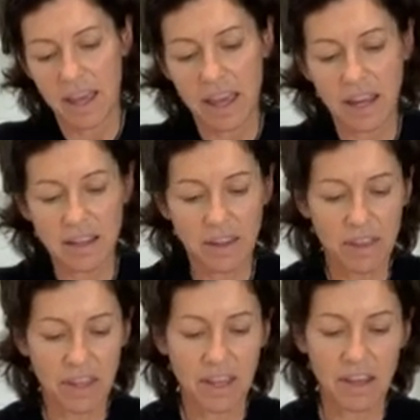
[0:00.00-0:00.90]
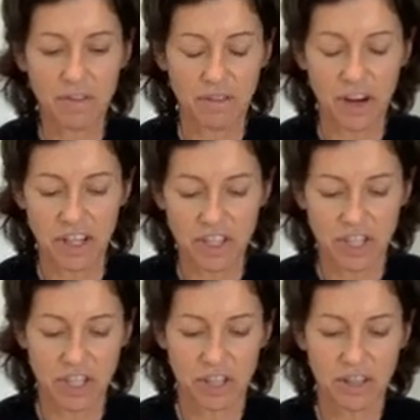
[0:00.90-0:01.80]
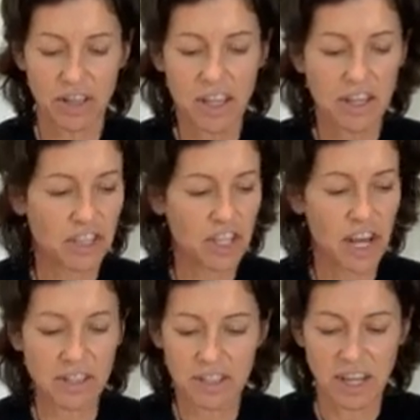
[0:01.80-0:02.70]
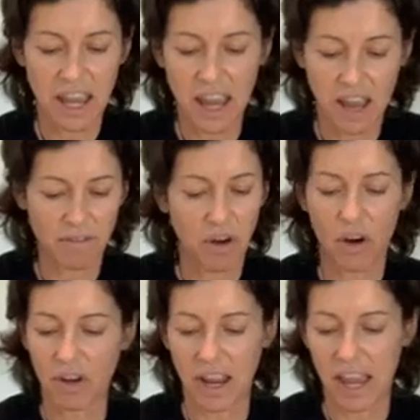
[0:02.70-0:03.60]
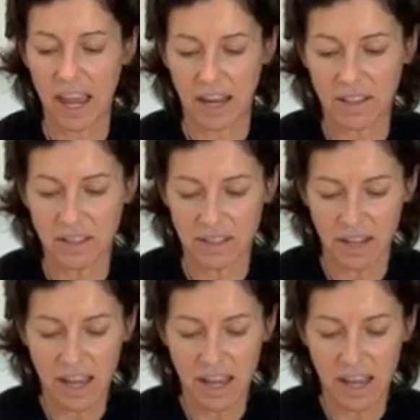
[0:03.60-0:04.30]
in the fridge just to have on hand,